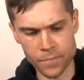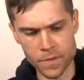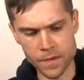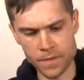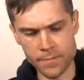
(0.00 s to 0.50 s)

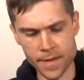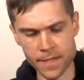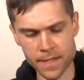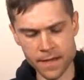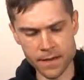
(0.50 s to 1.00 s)
the best
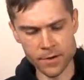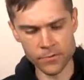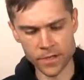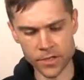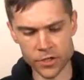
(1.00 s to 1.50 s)
thing about
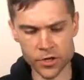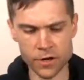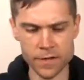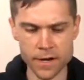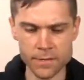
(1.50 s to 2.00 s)
this jar
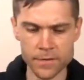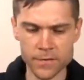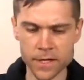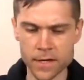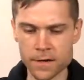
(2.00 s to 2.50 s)
that I'm
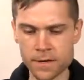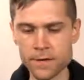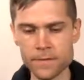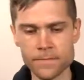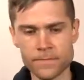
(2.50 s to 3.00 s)
using
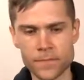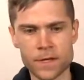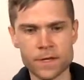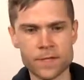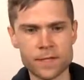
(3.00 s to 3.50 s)
here
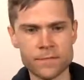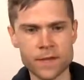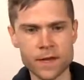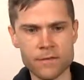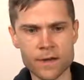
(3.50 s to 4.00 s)
is
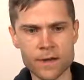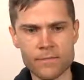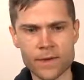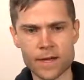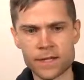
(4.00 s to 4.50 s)
something I
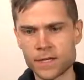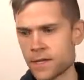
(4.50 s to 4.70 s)
recommend